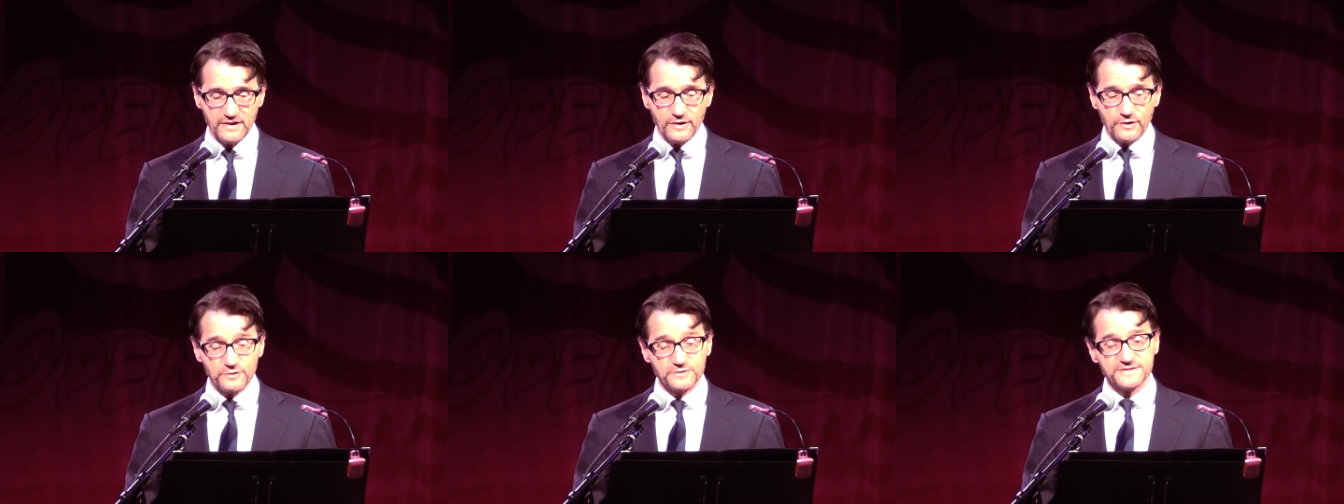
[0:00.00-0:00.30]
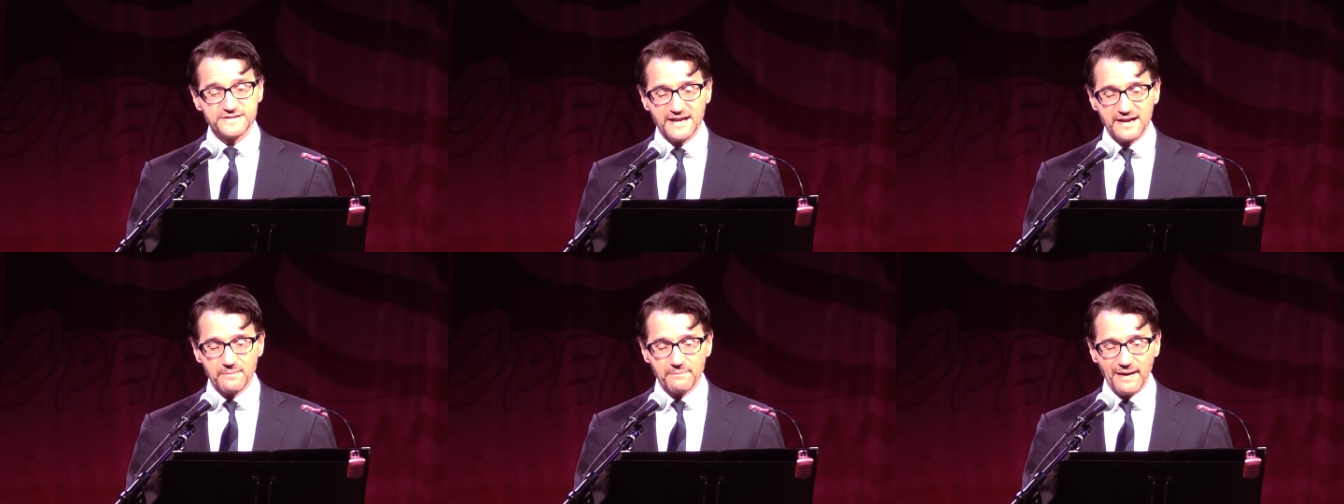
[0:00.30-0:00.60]
who
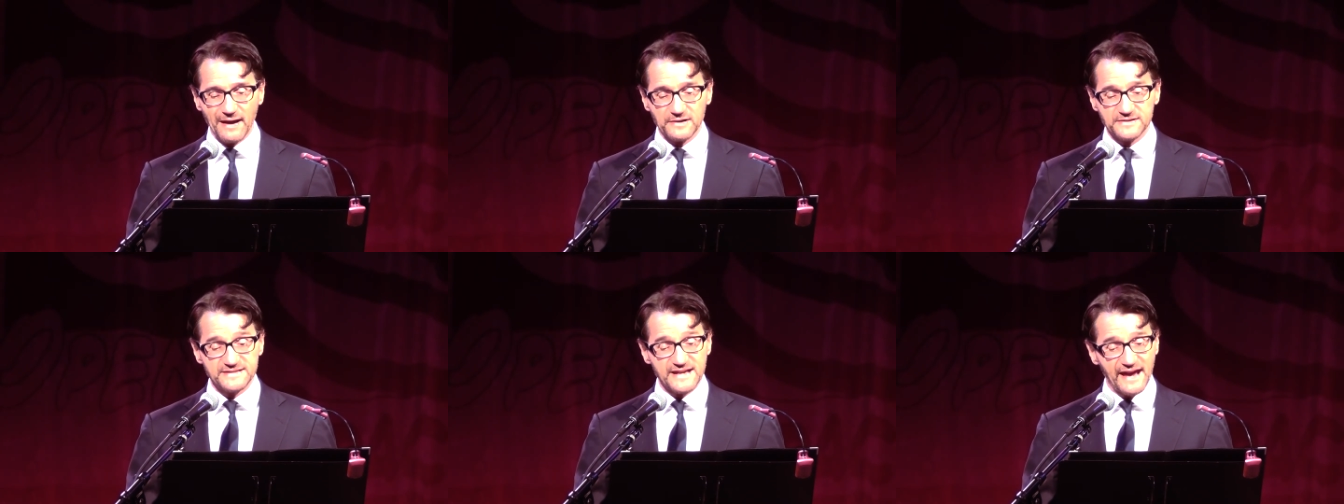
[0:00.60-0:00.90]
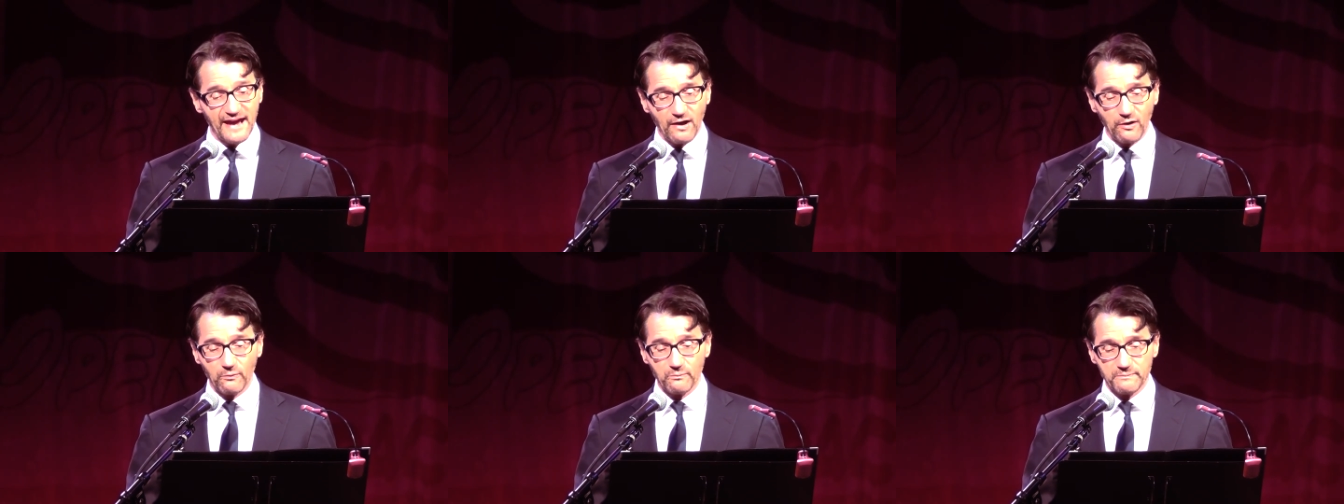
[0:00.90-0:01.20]
set about to
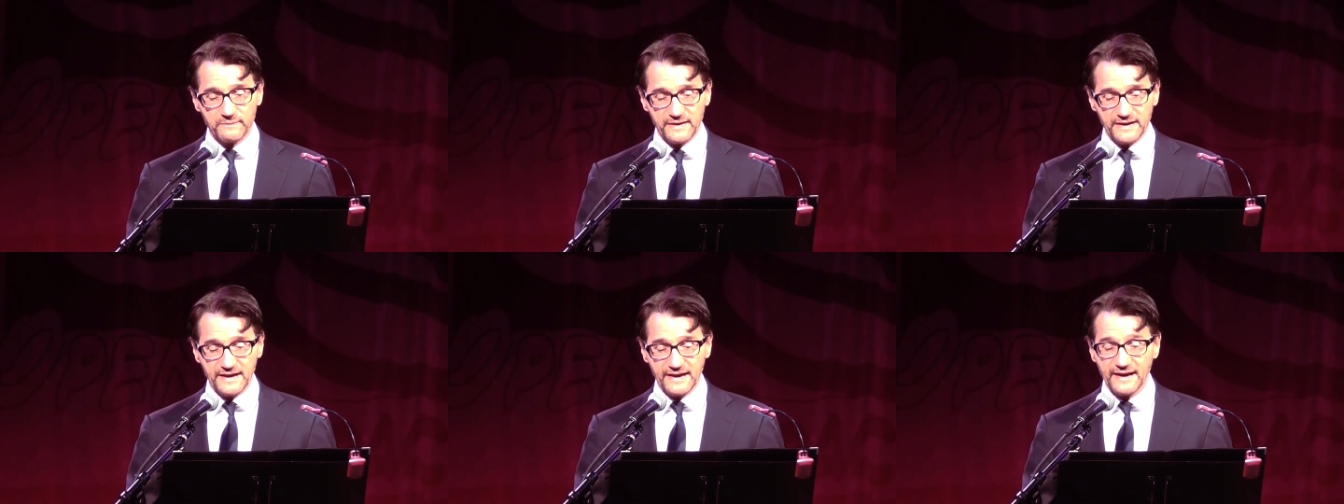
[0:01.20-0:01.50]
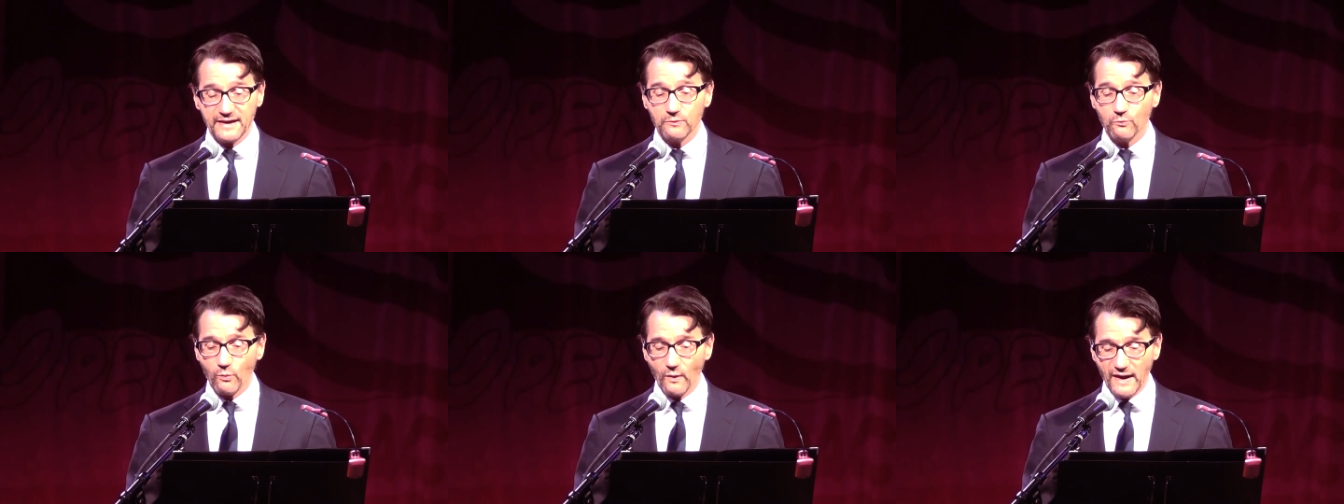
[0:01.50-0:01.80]
help me
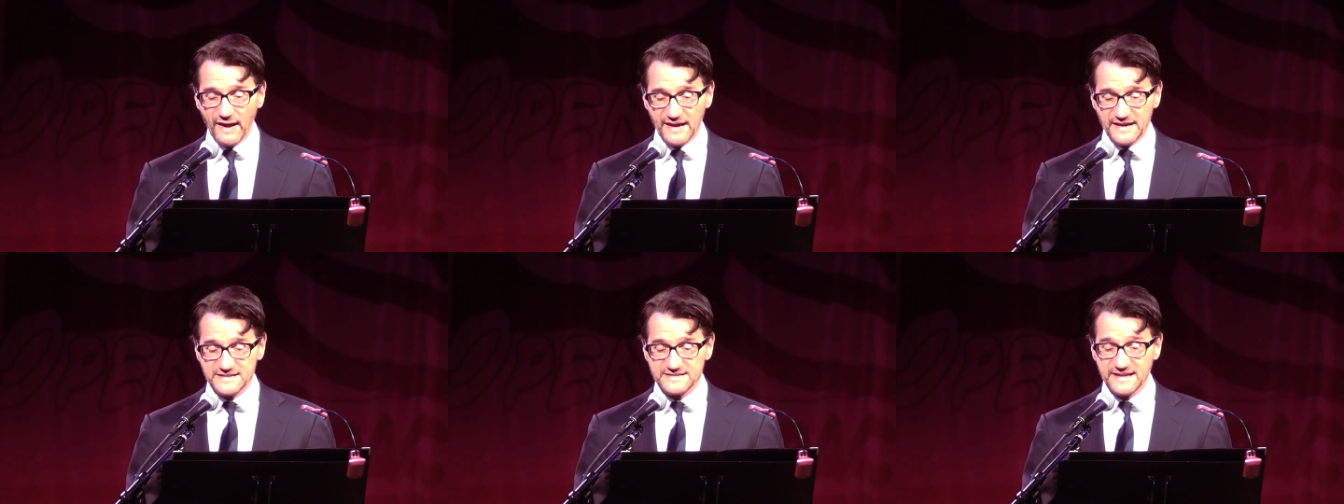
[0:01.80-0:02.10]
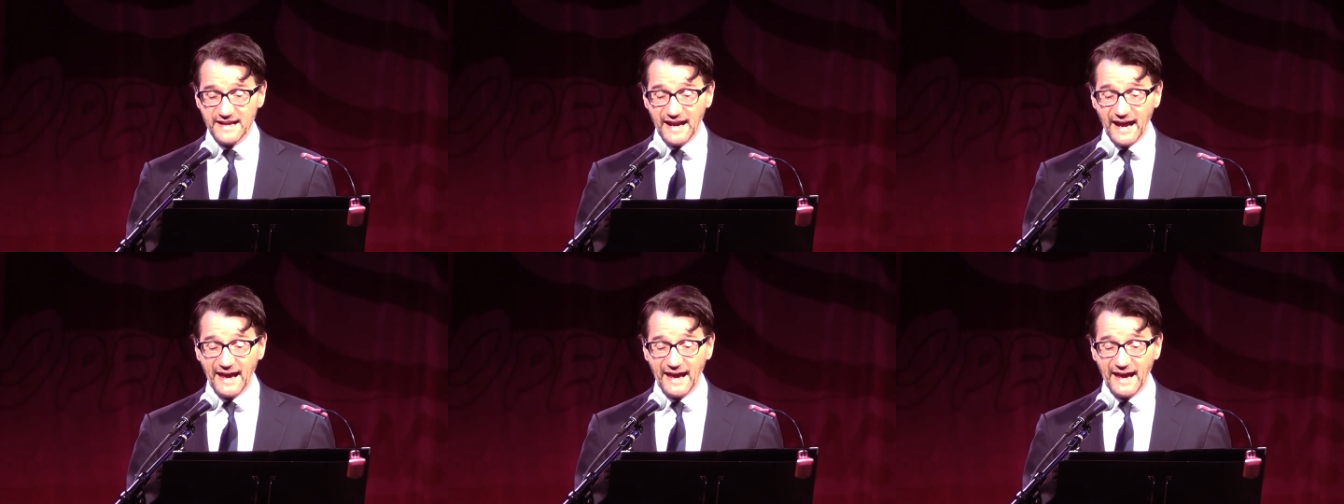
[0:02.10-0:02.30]
in ways that